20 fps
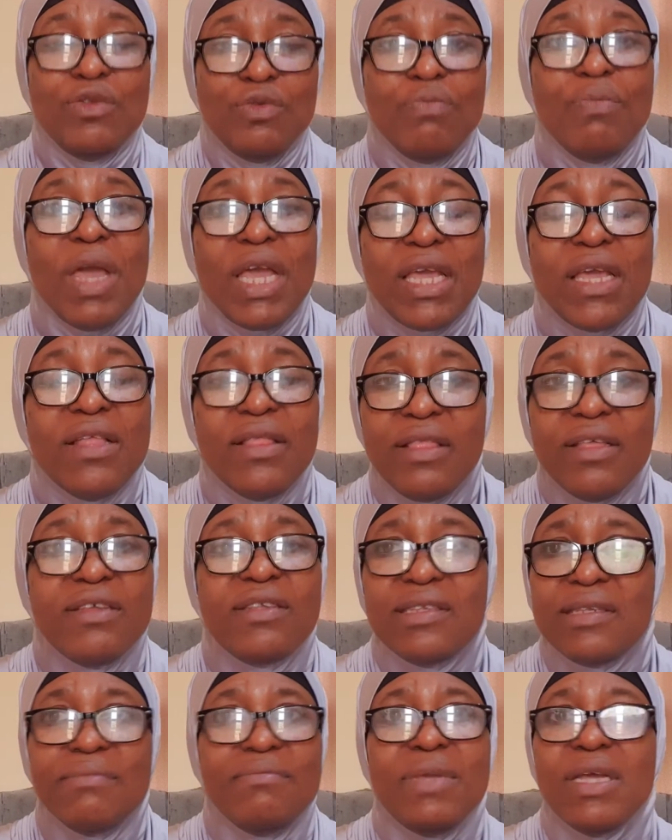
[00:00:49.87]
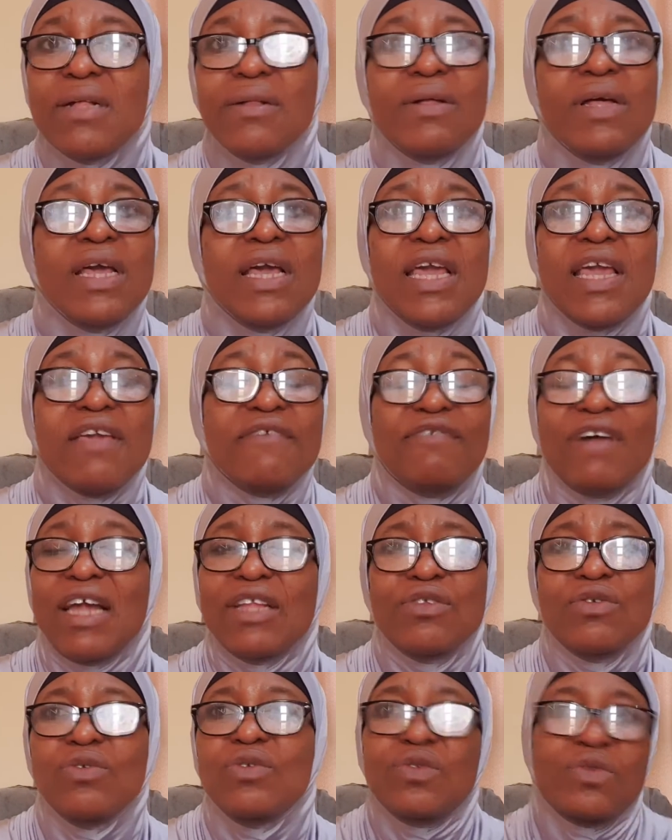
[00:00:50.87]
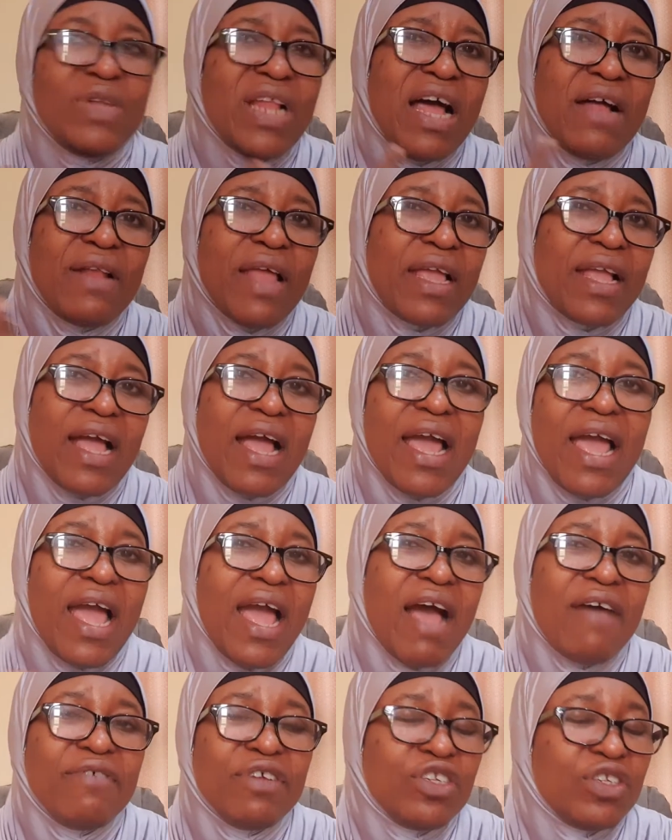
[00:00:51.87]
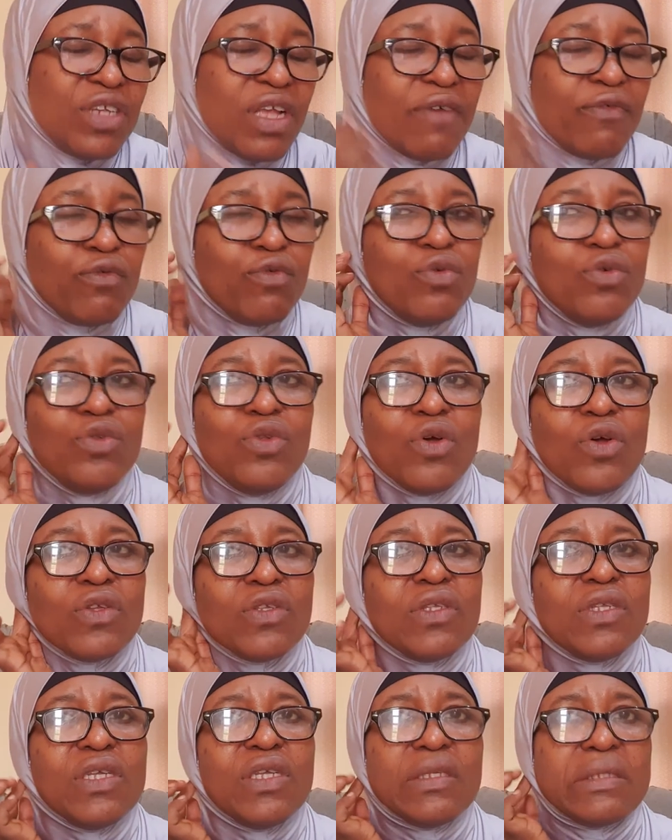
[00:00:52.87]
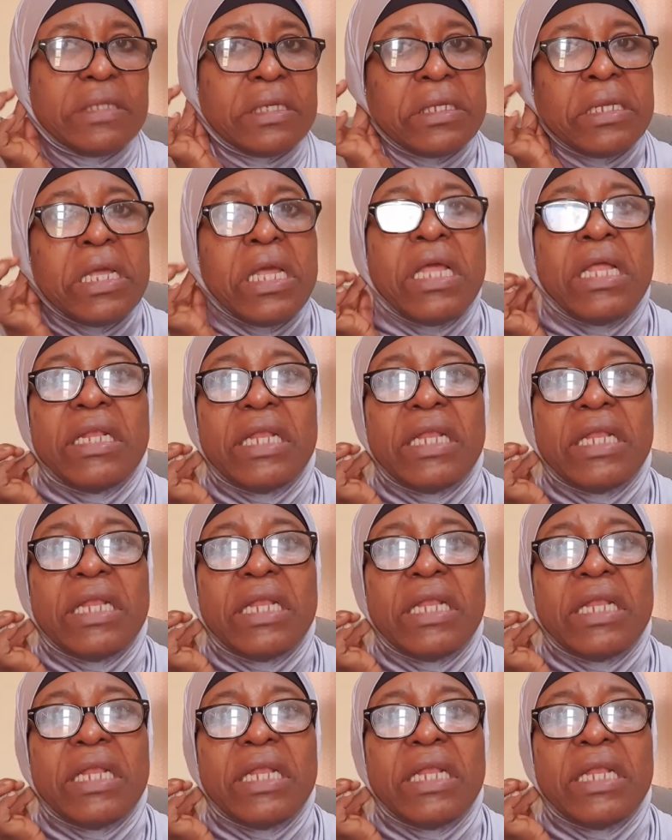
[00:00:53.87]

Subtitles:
making this meal. If I do so now, like I have a chef who does this thing.